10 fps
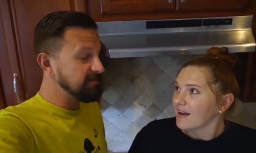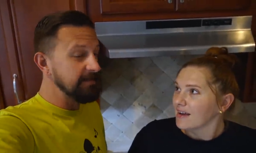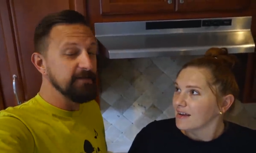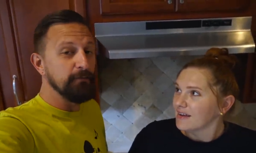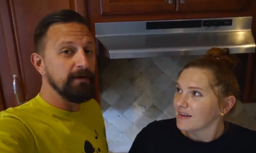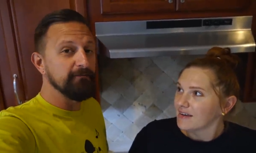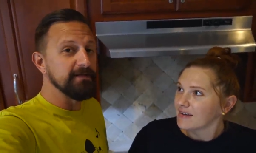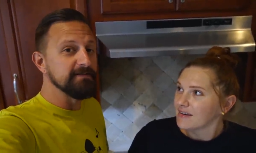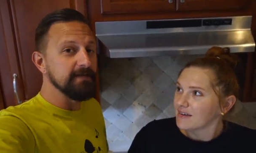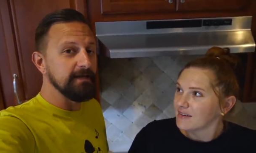Speaker 1: I signed a waiver
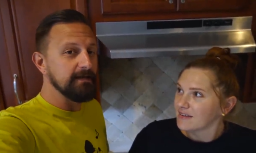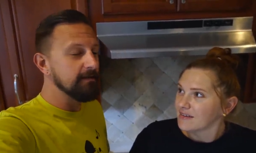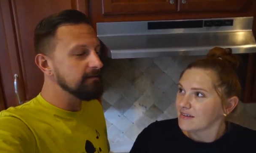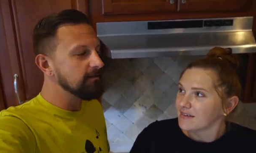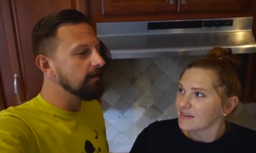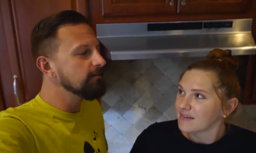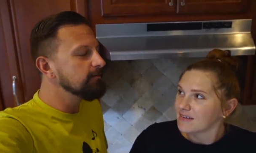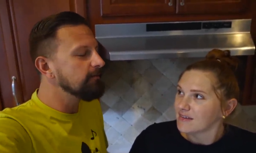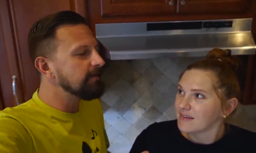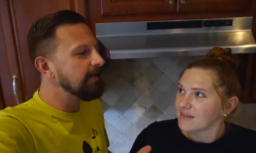that's like, are you
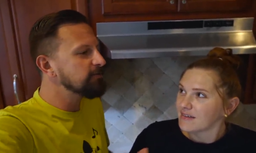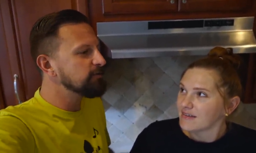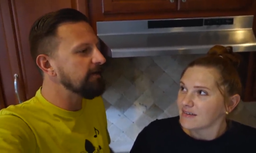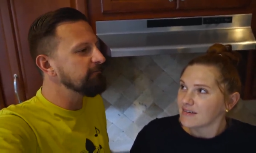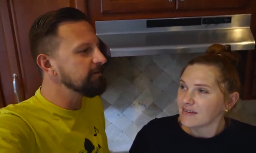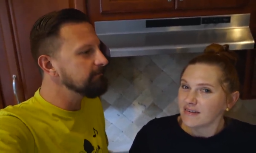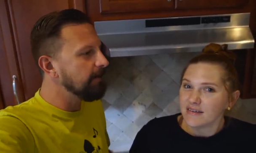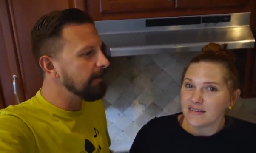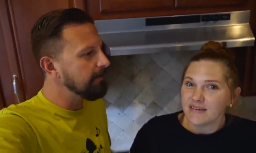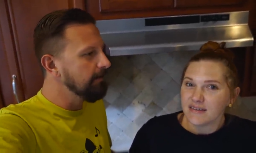okay traveling
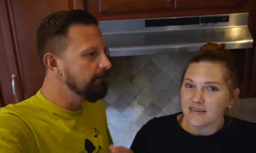by